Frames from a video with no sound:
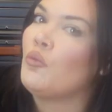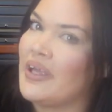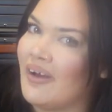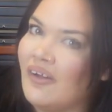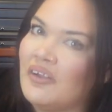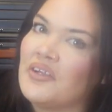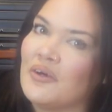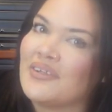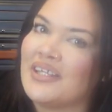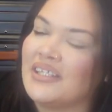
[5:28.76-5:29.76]
We all
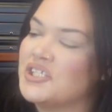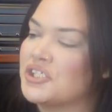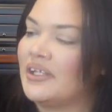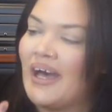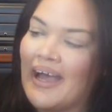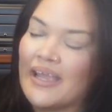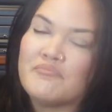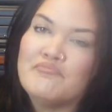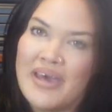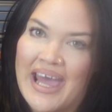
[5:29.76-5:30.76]
know that the July
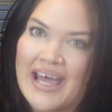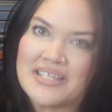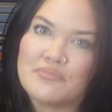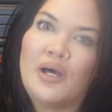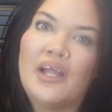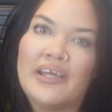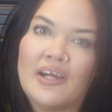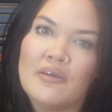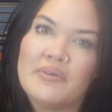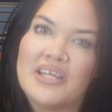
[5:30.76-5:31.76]
matte
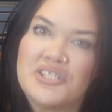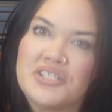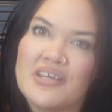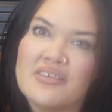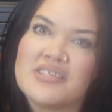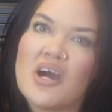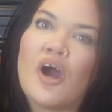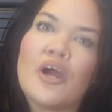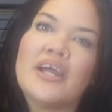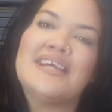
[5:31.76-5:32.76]
polycarbonate shells
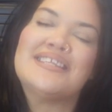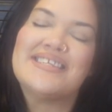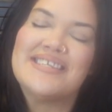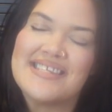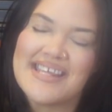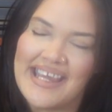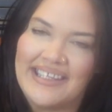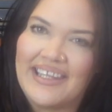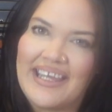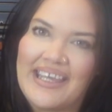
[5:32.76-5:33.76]
are
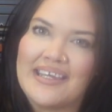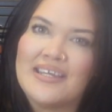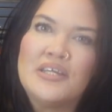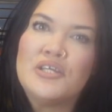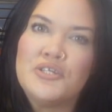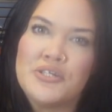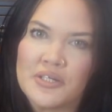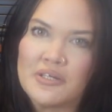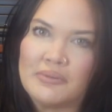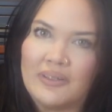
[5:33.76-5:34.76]
insanely
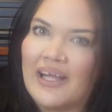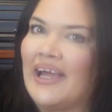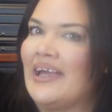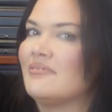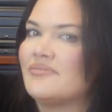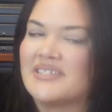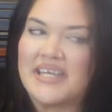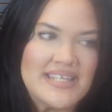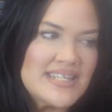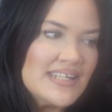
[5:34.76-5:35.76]
durable. I have
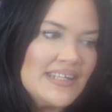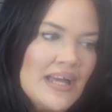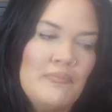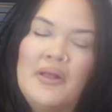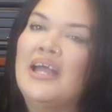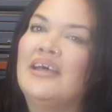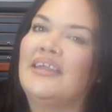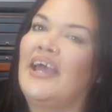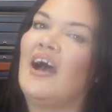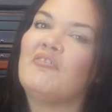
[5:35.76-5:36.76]
tested them.
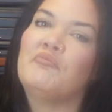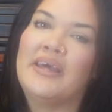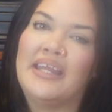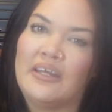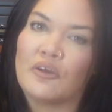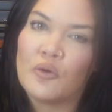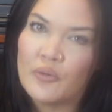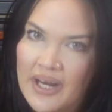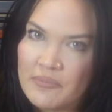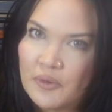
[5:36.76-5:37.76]
They have been
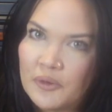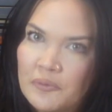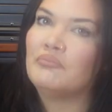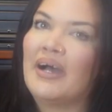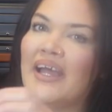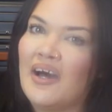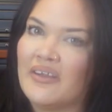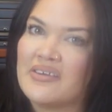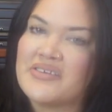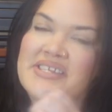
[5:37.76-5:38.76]
incredible. My
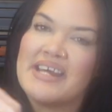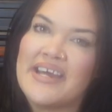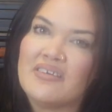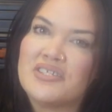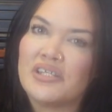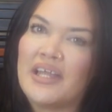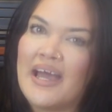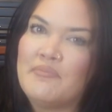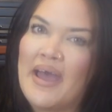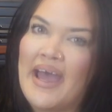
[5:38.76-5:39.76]
other style
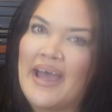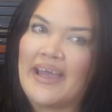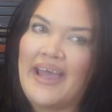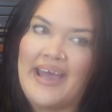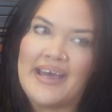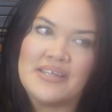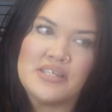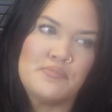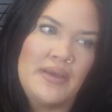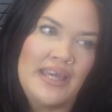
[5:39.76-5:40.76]
July bag
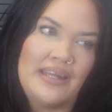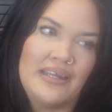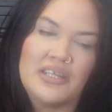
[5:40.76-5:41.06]
has been